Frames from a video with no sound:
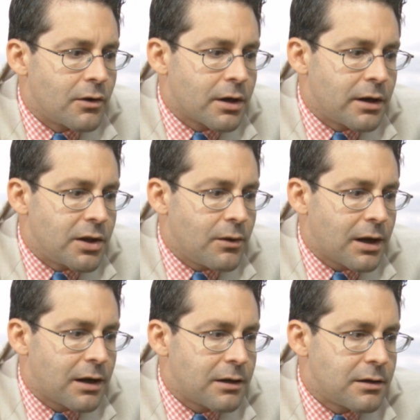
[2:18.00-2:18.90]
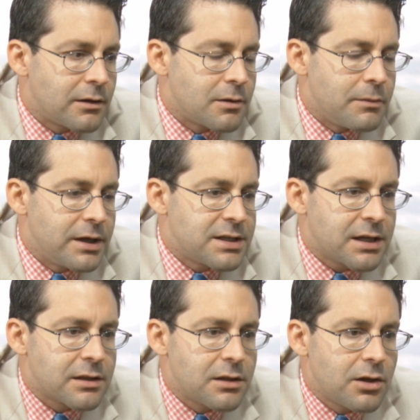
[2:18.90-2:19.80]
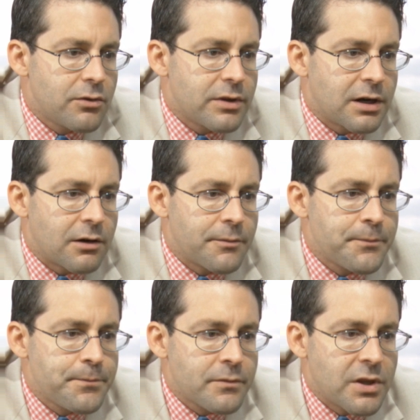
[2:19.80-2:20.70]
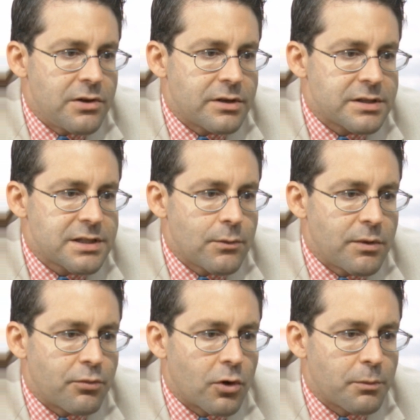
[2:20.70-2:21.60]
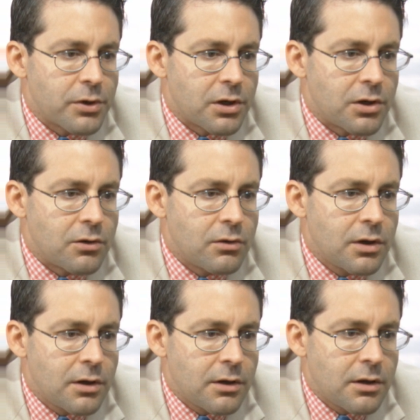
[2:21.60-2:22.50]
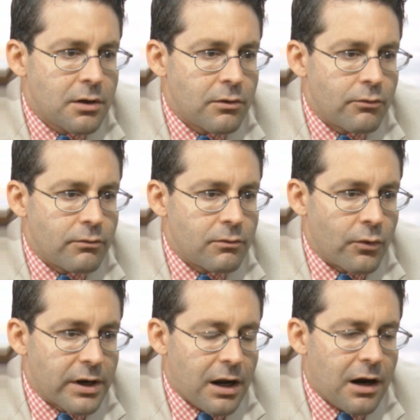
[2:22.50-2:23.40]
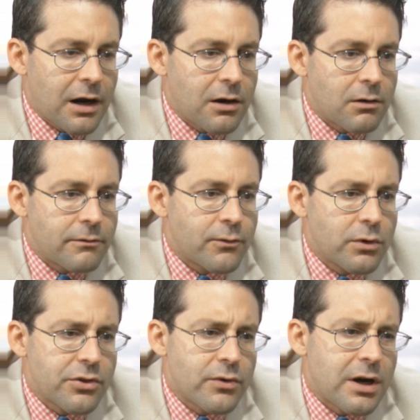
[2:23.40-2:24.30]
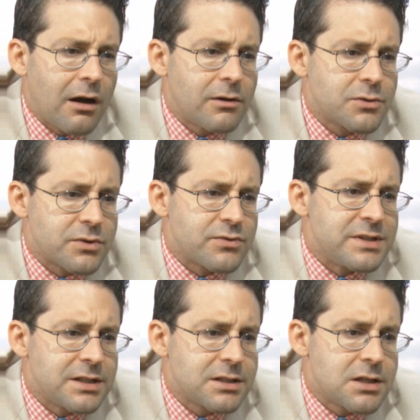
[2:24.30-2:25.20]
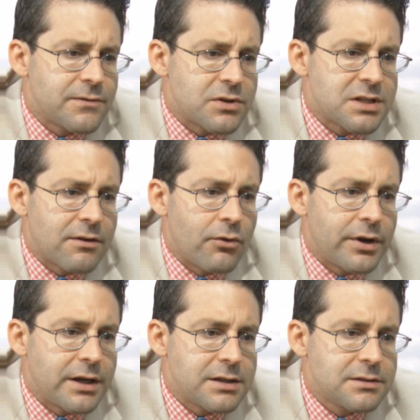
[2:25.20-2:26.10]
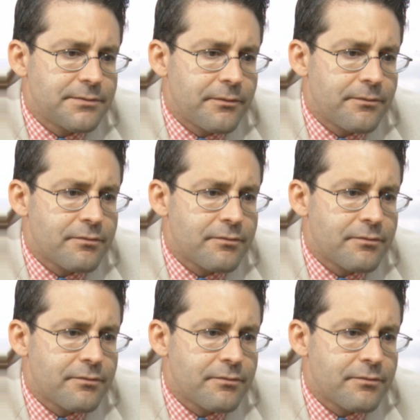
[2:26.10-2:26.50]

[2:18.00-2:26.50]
Okay, you had uh, the May 10th low there. You can see we broke below, went higher. $43 was resistance for several days